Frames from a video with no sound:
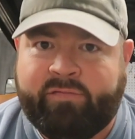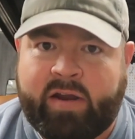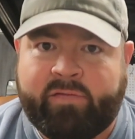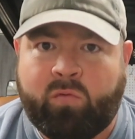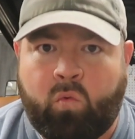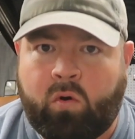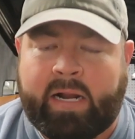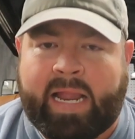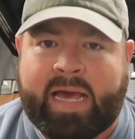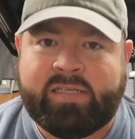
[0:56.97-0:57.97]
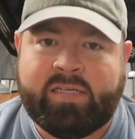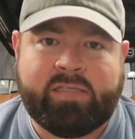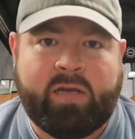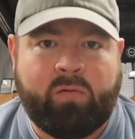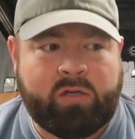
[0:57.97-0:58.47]
I've never worn
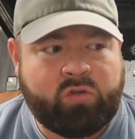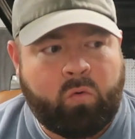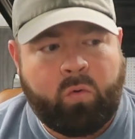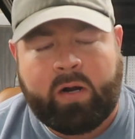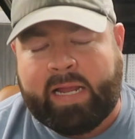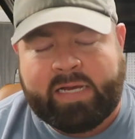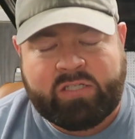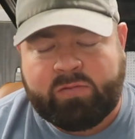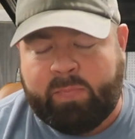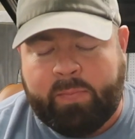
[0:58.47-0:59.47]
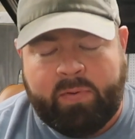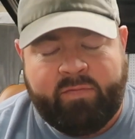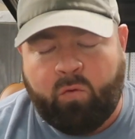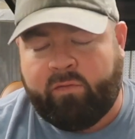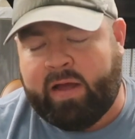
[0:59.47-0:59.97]
glasses. I, I started wearing glasses
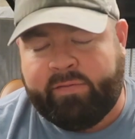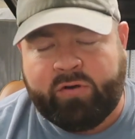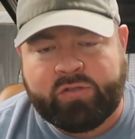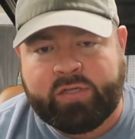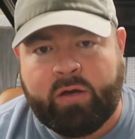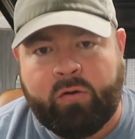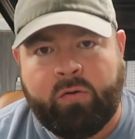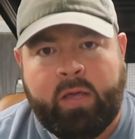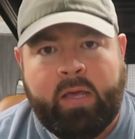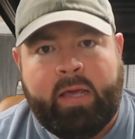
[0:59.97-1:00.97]
maybe four or five years ago.